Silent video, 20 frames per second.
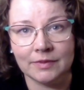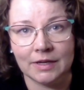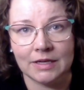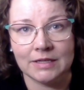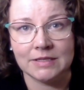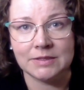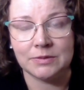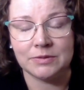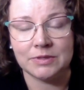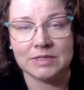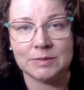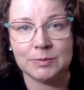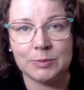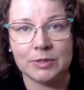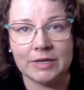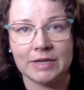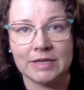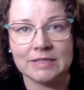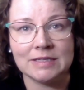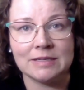And so this
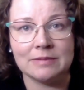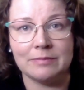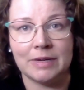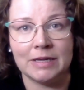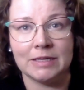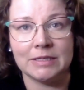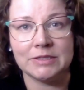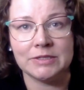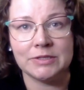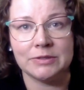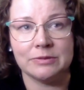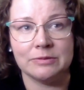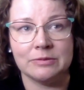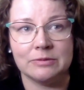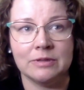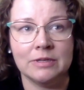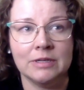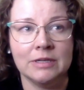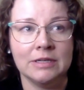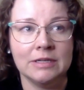book isn't meant
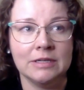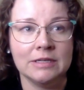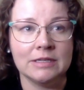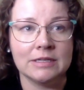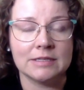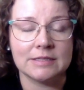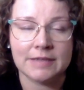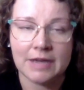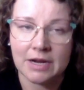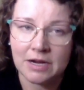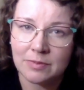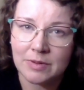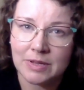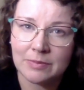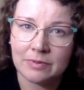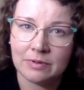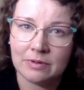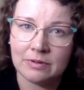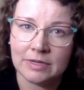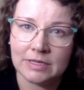to scare
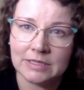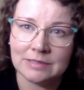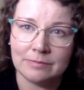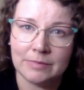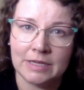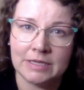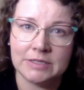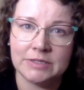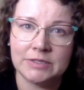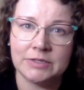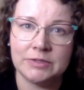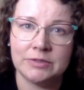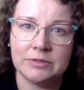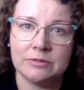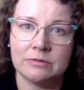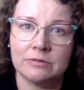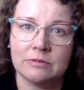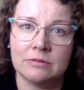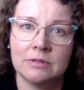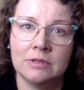people, it's meant
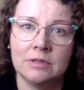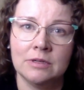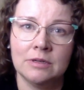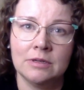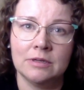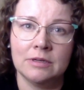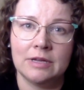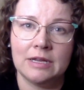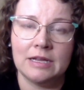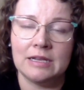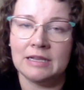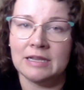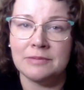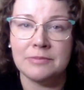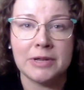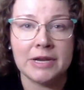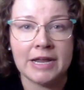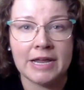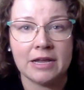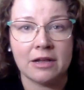to
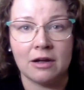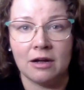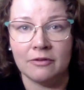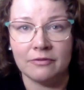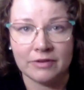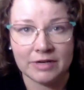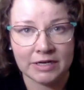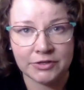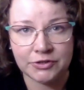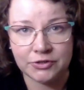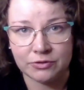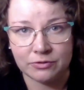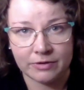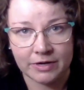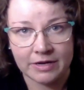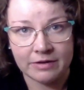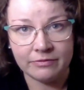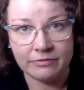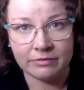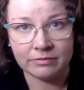eliminate confidential
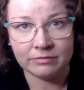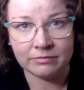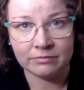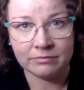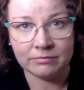grief,